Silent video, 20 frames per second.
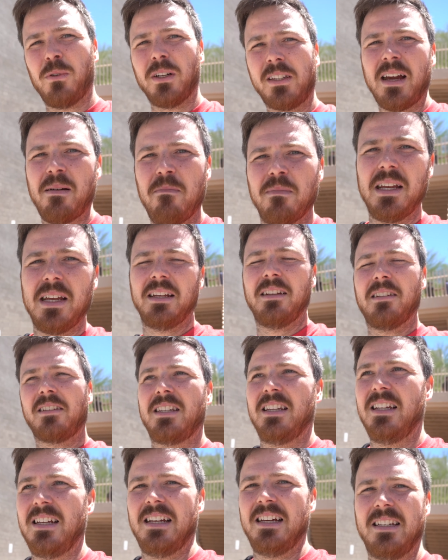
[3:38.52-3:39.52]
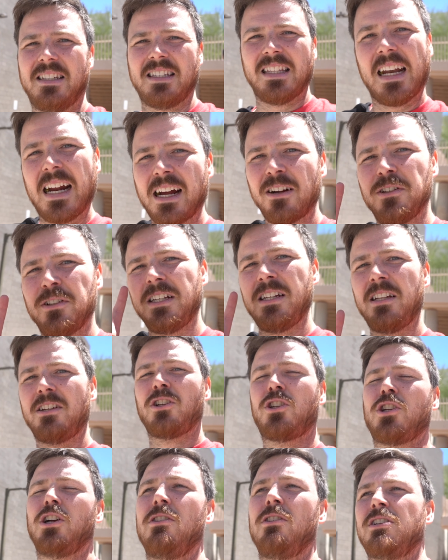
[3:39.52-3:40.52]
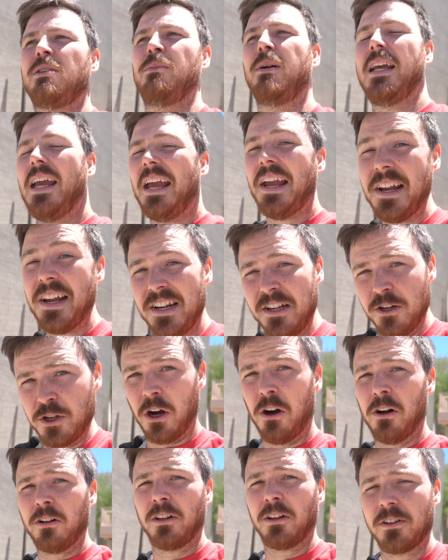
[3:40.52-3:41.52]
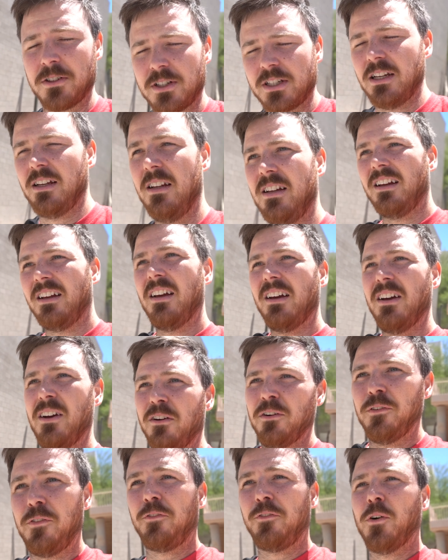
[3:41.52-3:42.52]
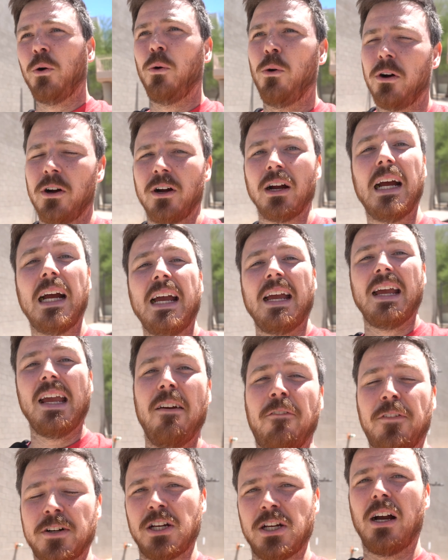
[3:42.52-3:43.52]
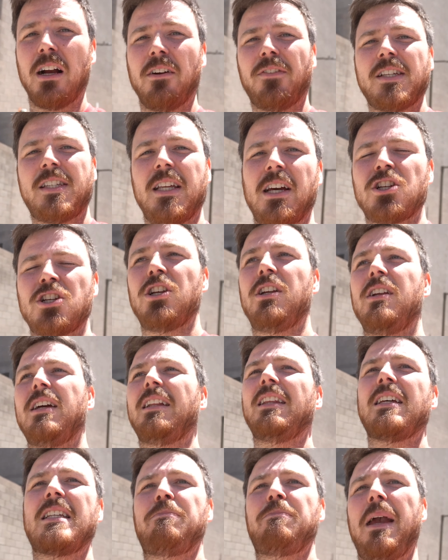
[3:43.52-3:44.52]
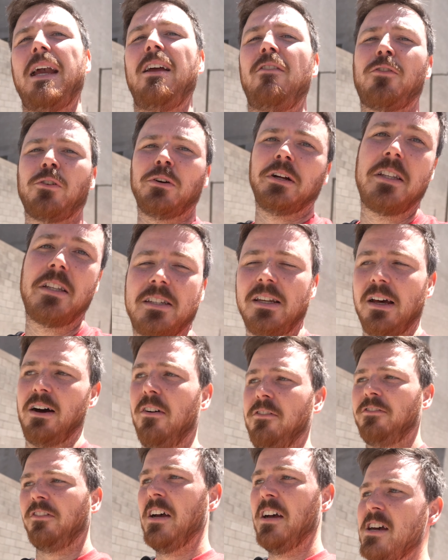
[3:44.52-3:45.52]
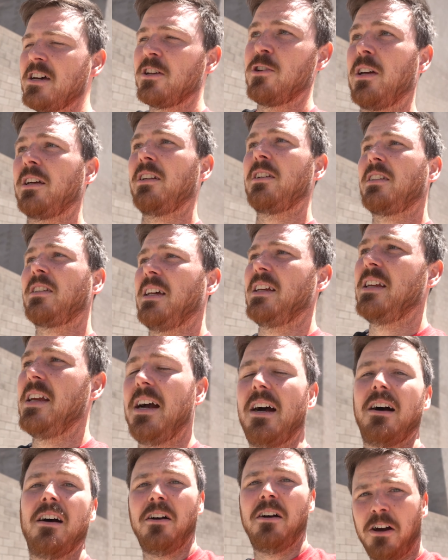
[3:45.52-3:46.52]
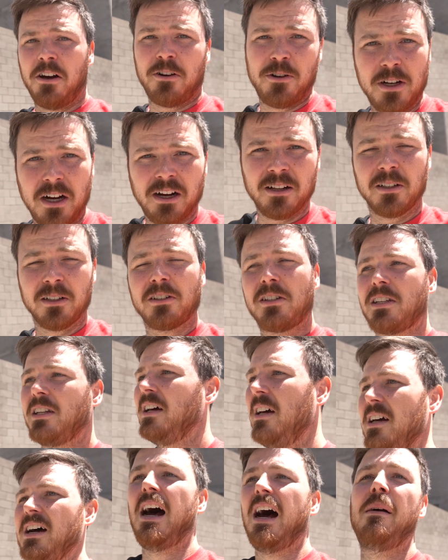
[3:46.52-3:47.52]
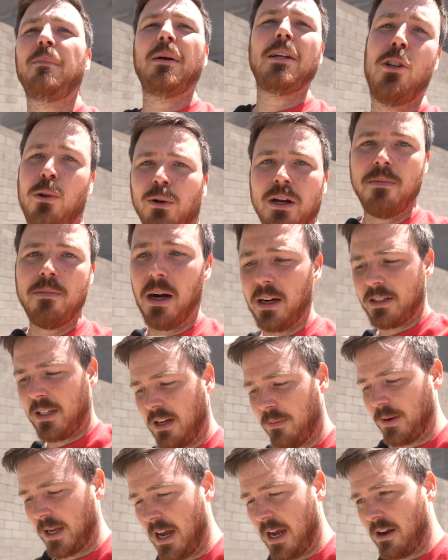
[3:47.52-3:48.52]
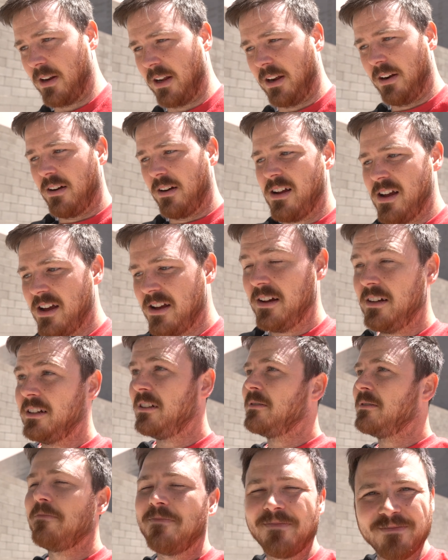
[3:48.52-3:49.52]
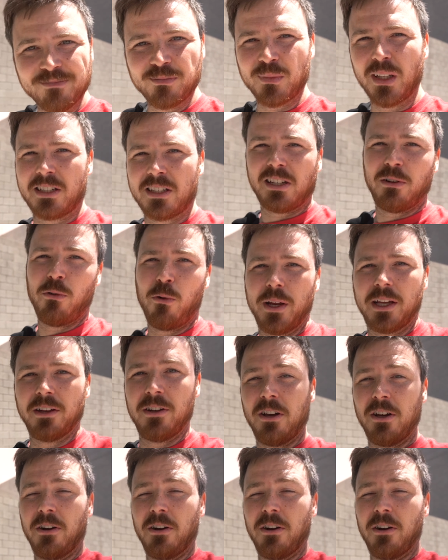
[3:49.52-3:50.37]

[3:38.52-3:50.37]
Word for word: what that means is that I only need to charge somebody $80 for a photography session and this paid for itself. So I could just say, yeah, $100, I made 20 bucks coming out here. Let's see what we can